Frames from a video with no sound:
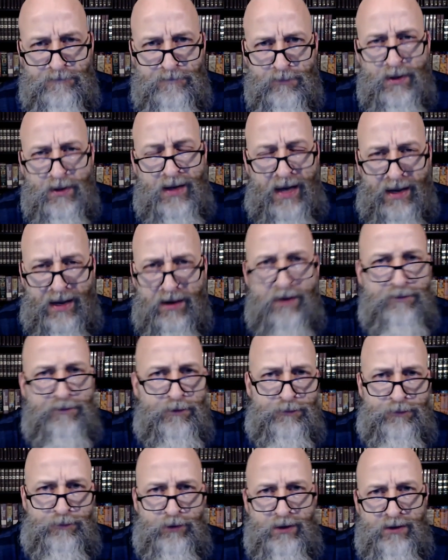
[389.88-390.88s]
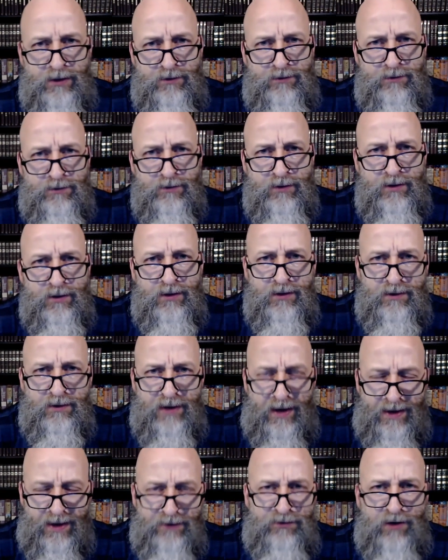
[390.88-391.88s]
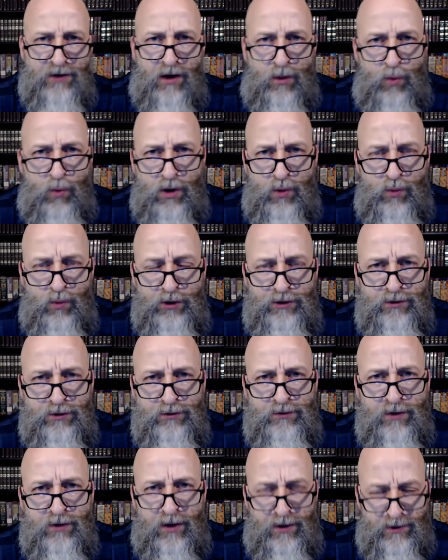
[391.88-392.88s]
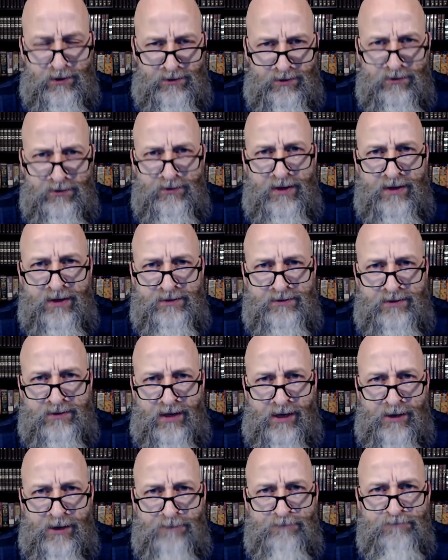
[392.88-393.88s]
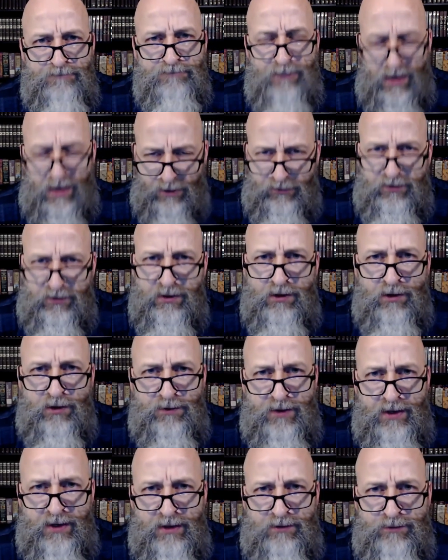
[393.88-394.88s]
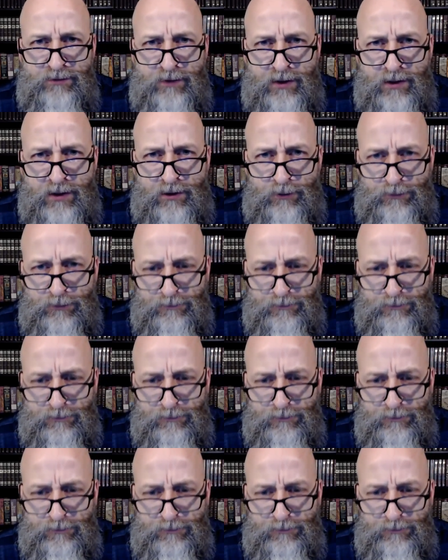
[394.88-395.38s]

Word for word: I love you, friends. Now, as Yahweh wills, and until next time, I'll see you on the next video.